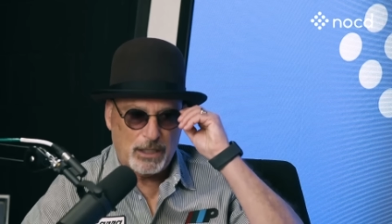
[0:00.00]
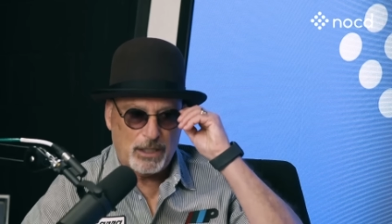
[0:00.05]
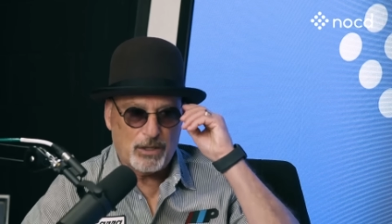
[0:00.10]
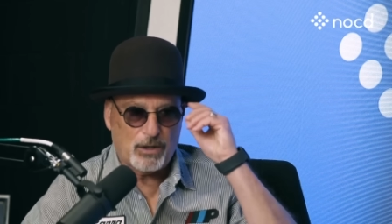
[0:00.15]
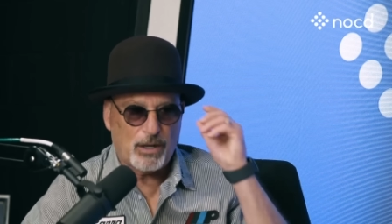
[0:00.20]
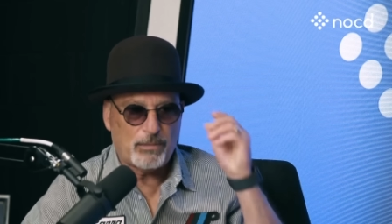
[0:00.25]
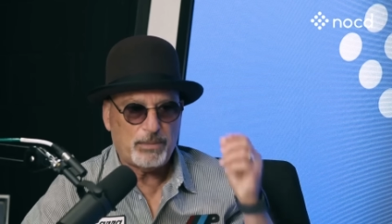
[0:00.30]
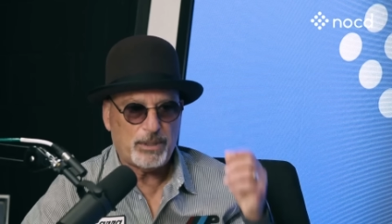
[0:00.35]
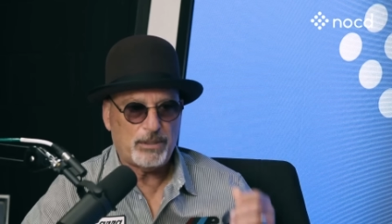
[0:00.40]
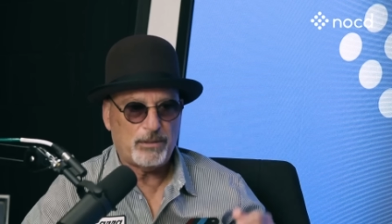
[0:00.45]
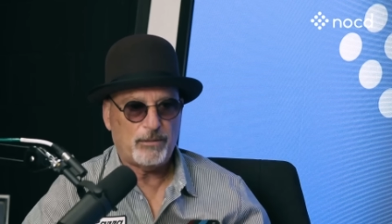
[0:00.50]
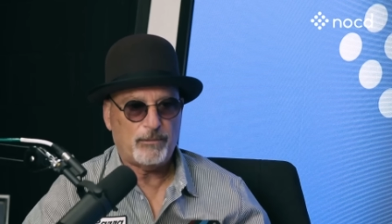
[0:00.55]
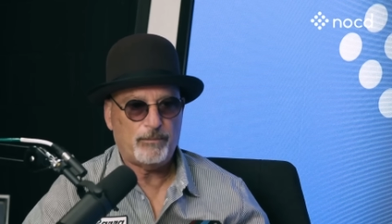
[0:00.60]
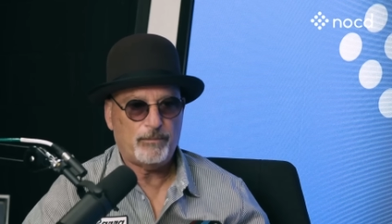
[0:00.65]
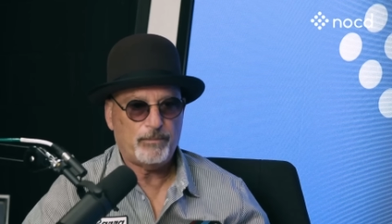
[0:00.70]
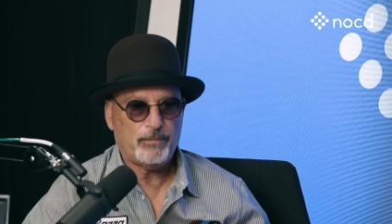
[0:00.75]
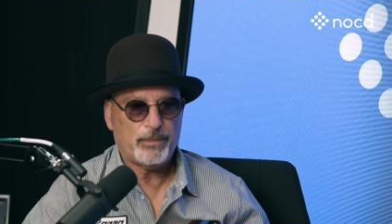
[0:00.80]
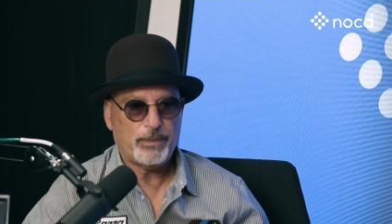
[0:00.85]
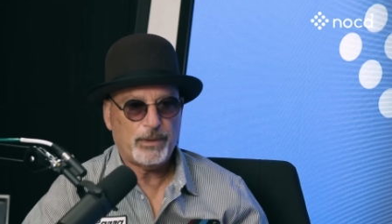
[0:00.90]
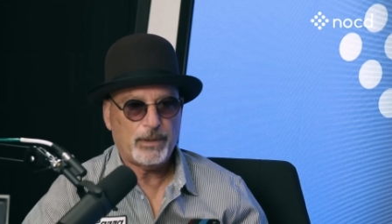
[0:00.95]
You know, I've been
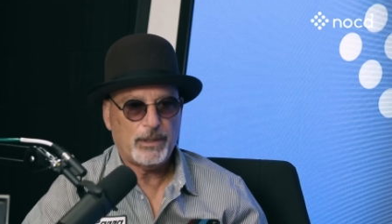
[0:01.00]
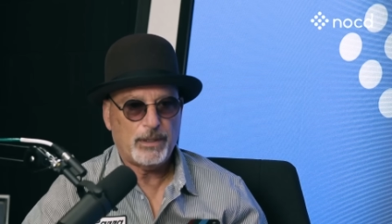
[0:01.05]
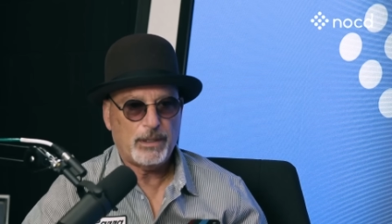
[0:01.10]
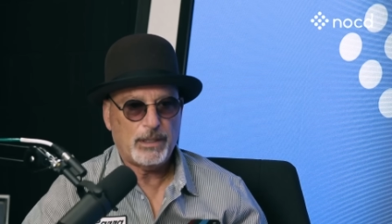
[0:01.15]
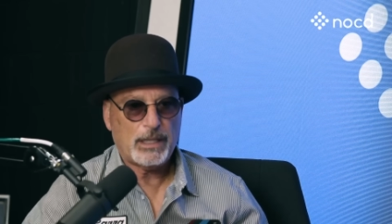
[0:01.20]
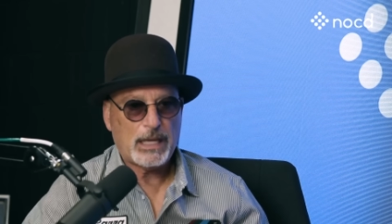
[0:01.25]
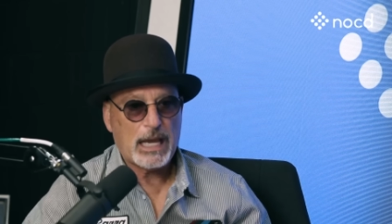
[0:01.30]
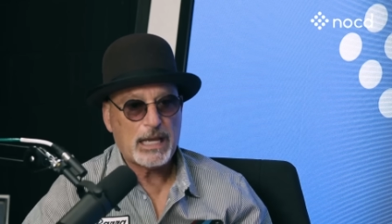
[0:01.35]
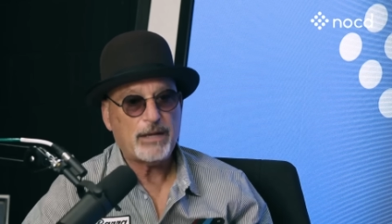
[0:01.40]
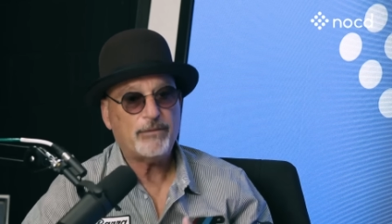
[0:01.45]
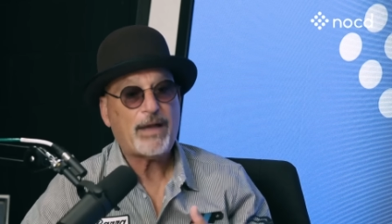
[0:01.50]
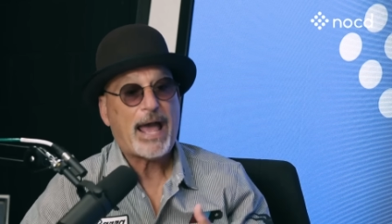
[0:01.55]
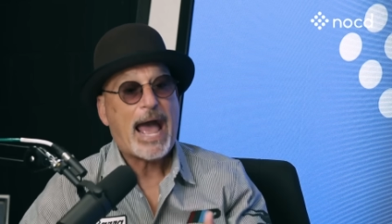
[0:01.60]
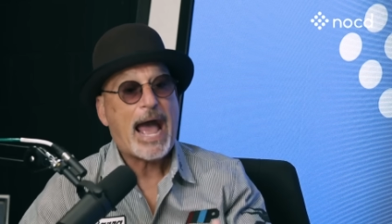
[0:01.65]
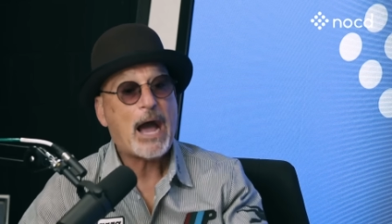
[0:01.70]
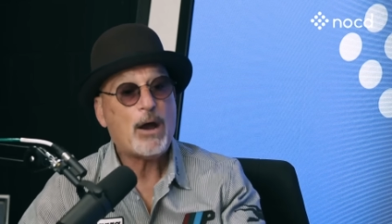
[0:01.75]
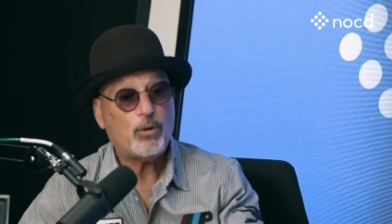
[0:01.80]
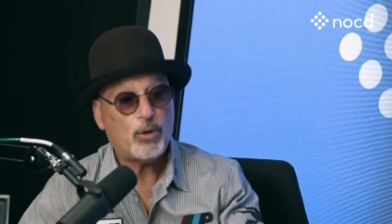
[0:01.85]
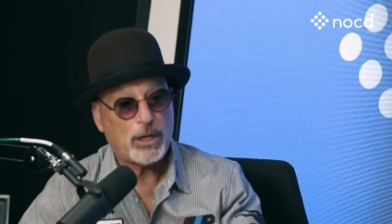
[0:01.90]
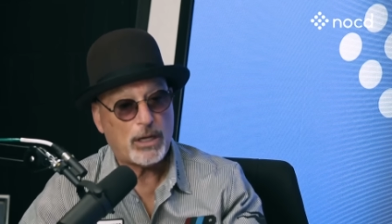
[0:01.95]
kind of
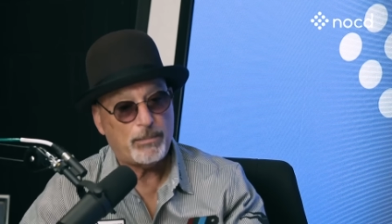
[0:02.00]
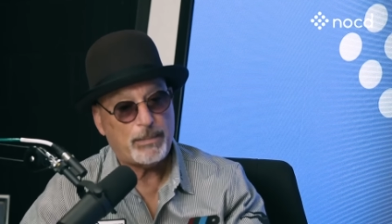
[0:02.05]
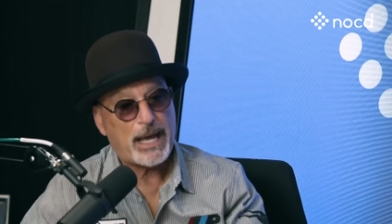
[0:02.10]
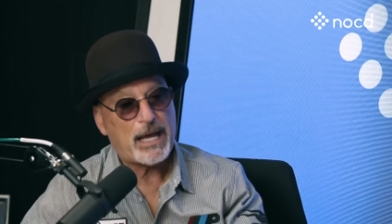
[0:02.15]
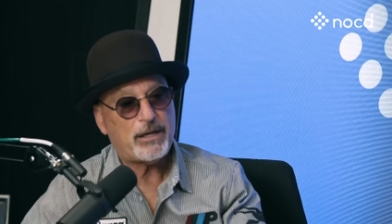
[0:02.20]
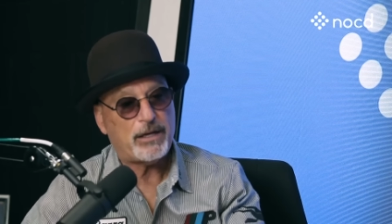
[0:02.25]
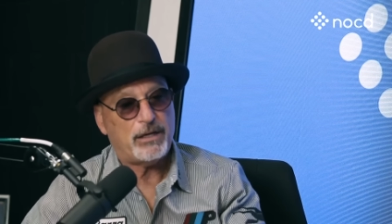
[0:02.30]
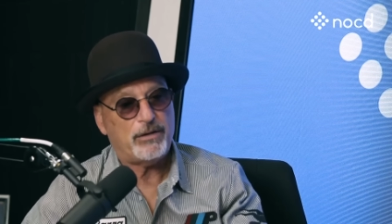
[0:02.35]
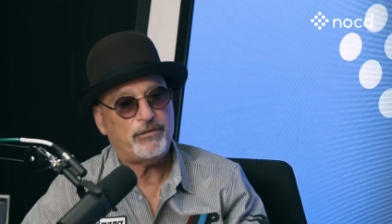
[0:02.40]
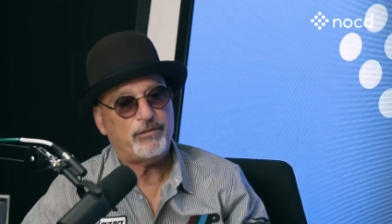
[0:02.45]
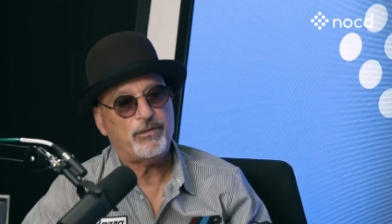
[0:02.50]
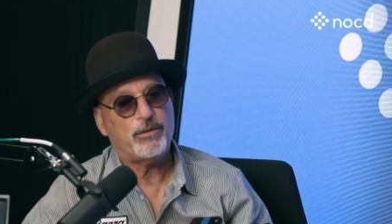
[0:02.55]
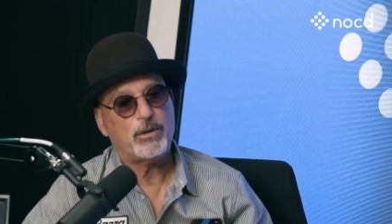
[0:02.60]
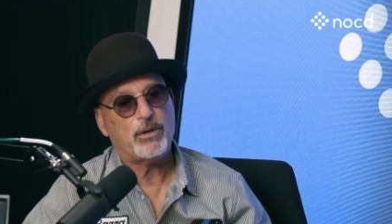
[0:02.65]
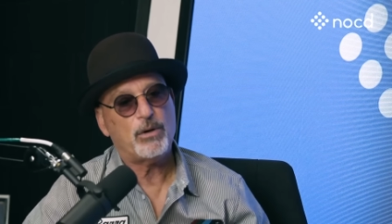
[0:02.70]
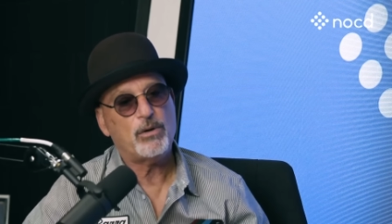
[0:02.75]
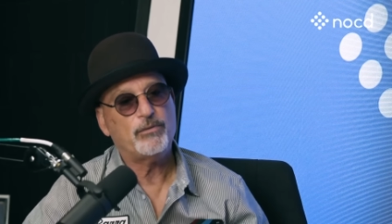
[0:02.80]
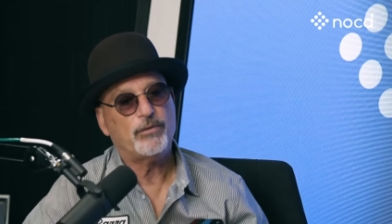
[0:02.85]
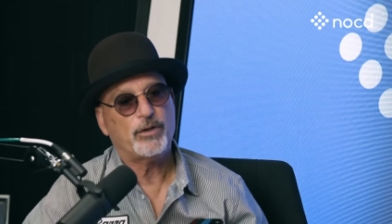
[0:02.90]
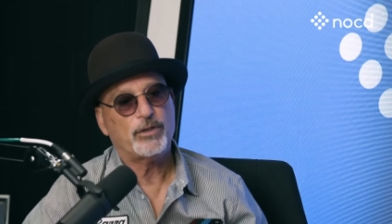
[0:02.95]
out about it
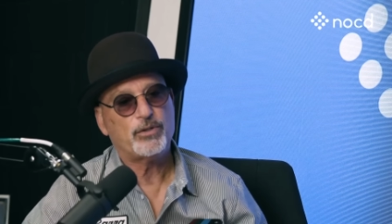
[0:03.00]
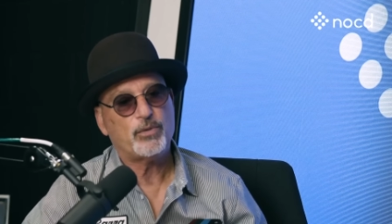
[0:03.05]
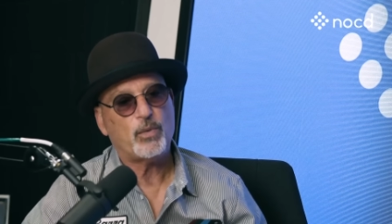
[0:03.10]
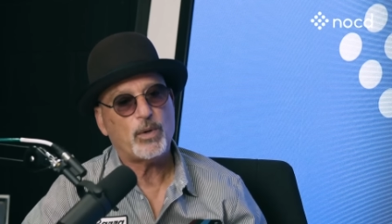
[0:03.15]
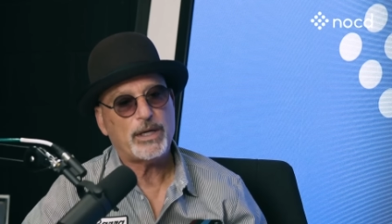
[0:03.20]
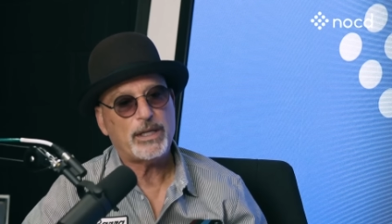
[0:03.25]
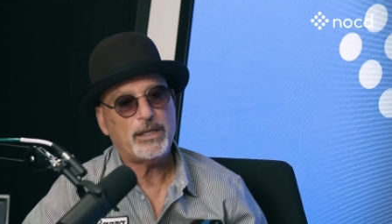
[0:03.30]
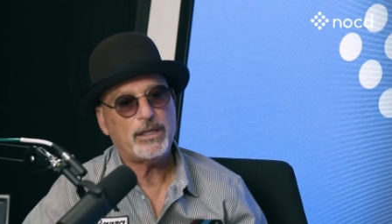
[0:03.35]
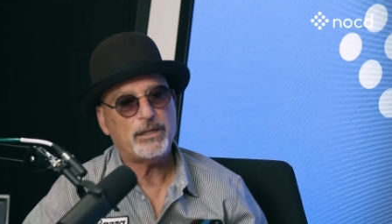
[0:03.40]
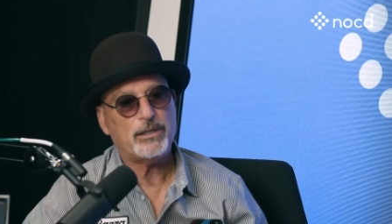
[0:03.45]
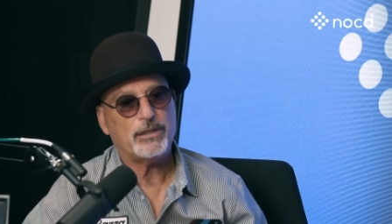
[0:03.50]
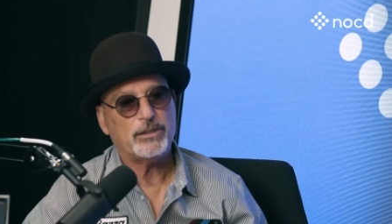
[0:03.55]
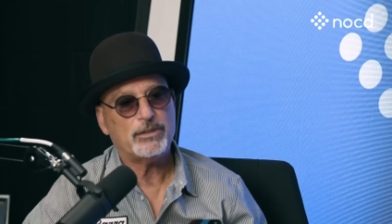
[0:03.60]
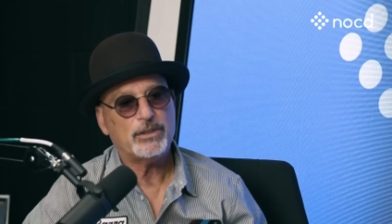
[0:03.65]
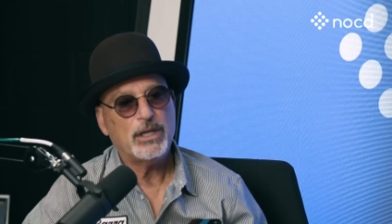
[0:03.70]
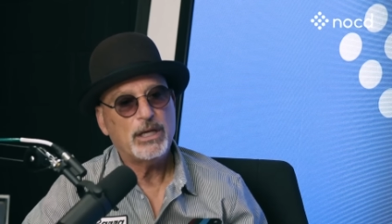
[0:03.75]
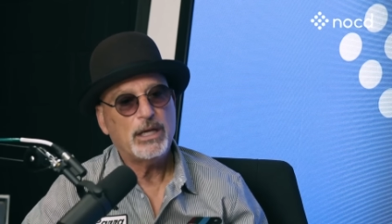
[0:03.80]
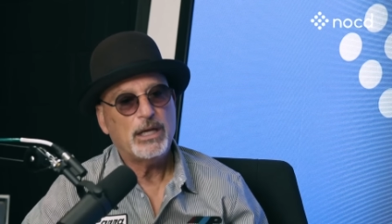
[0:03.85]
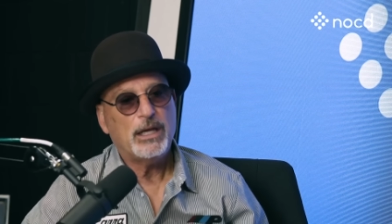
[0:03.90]
for over twenty years.